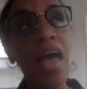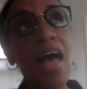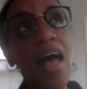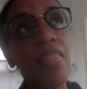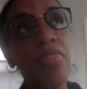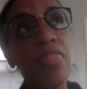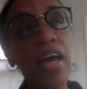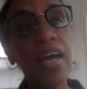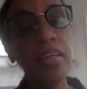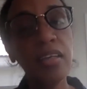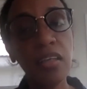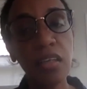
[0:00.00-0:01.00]
And
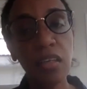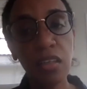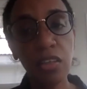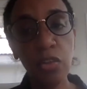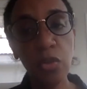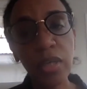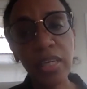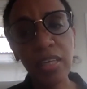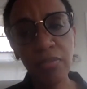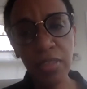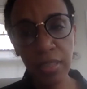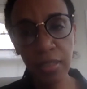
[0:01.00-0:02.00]
then you could
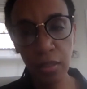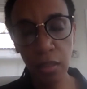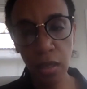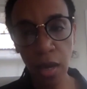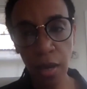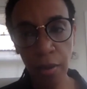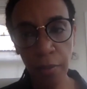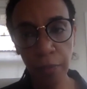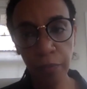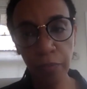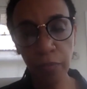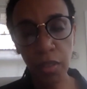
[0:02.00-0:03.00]
even
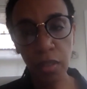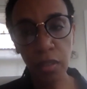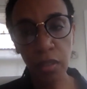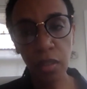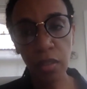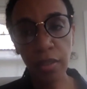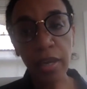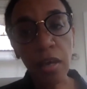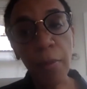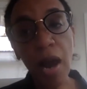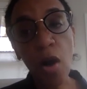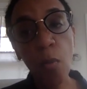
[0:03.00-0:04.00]
think
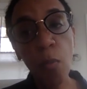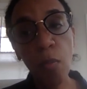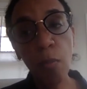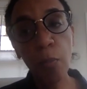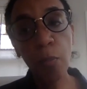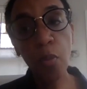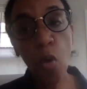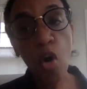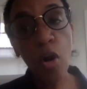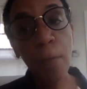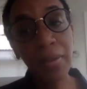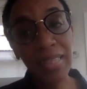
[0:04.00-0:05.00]
about
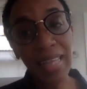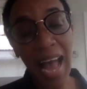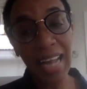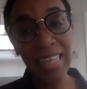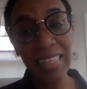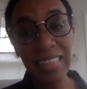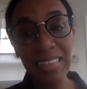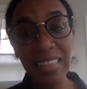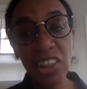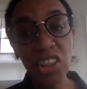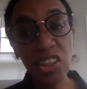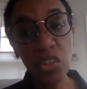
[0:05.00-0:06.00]
poor Black and
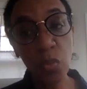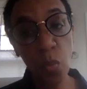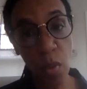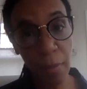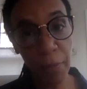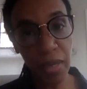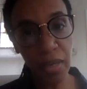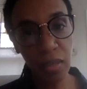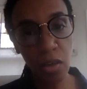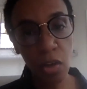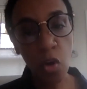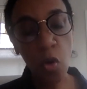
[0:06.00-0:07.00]
Indigenous women
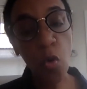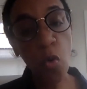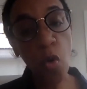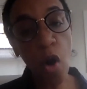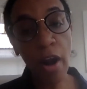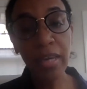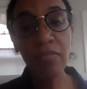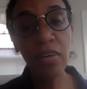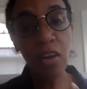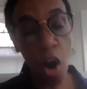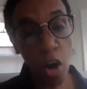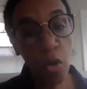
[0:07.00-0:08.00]
who
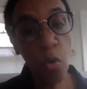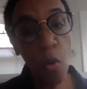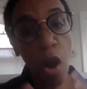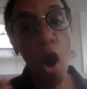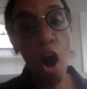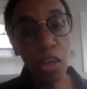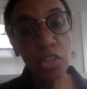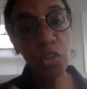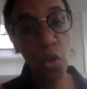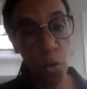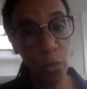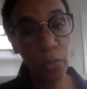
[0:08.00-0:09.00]
are
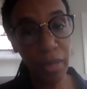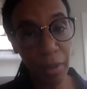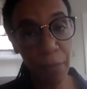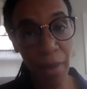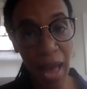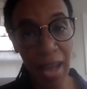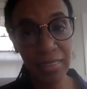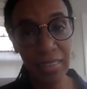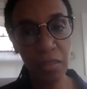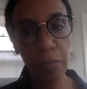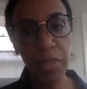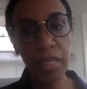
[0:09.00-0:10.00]
also
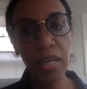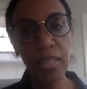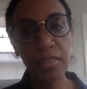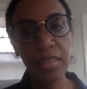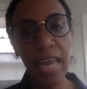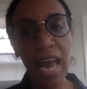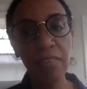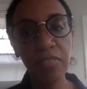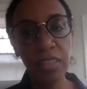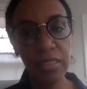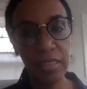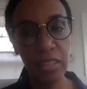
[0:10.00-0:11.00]
impacted because they have to
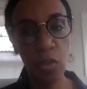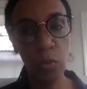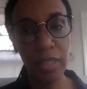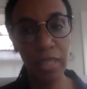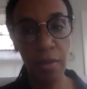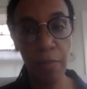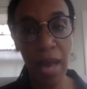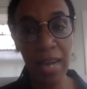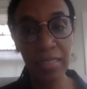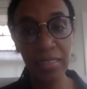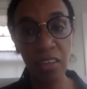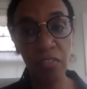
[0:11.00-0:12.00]
deal with the
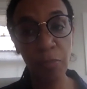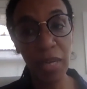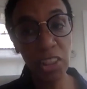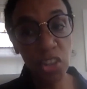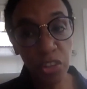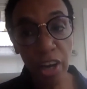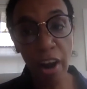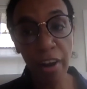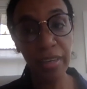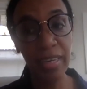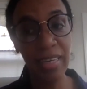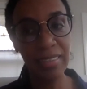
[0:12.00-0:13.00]
impacts of
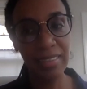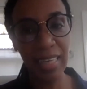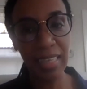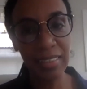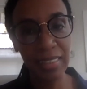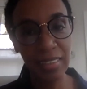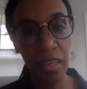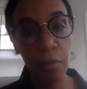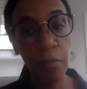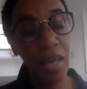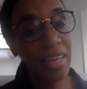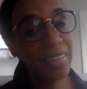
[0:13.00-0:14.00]
patriarchy and sexism
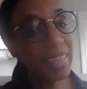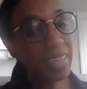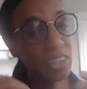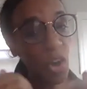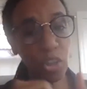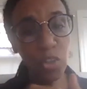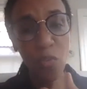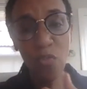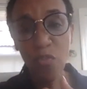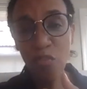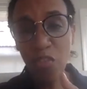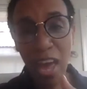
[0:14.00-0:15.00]
that is also
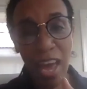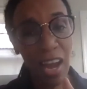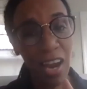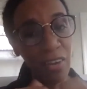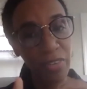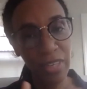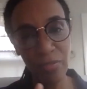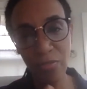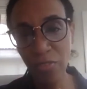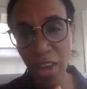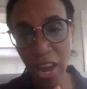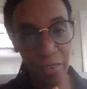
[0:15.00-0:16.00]
very,
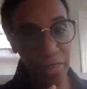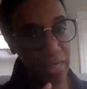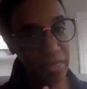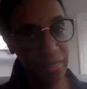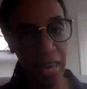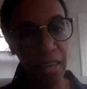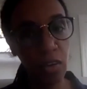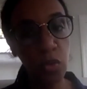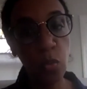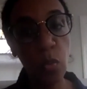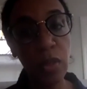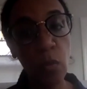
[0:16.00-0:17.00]
very
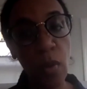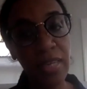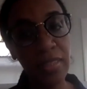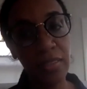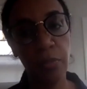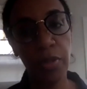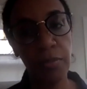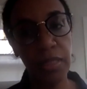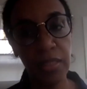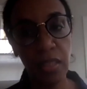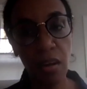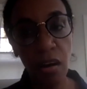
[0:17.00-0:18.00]
entangled with white
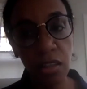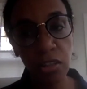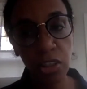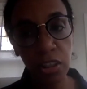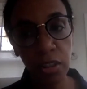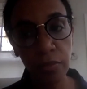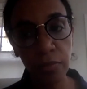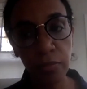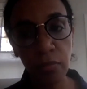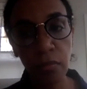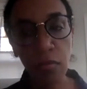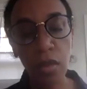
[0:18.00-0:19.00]
supremacy culture.
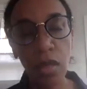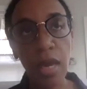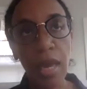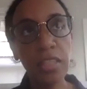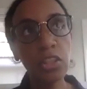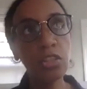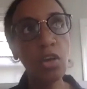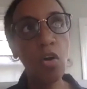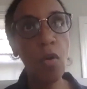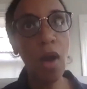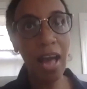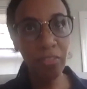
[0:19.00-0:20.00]
And so
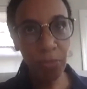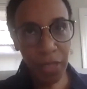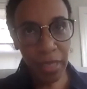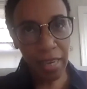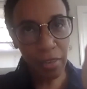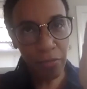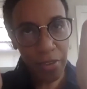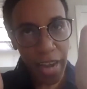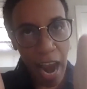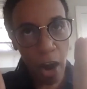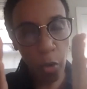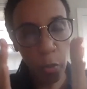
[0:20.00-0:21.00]
I've been kind of
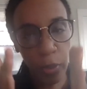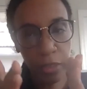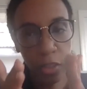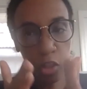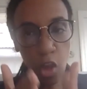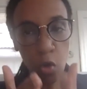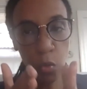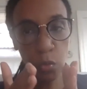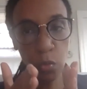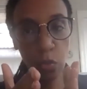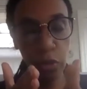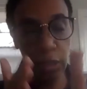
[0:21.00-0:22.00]
narrowing
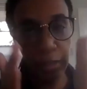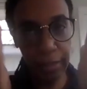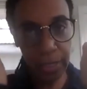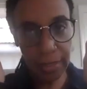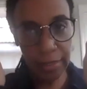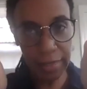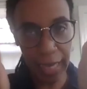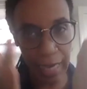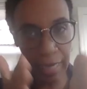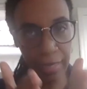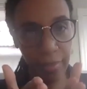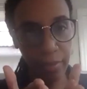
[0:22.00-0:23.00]
the lens
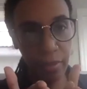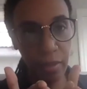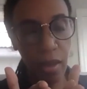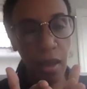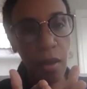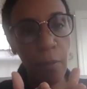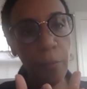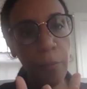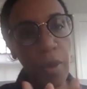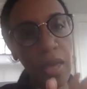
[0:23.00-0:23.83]
in, but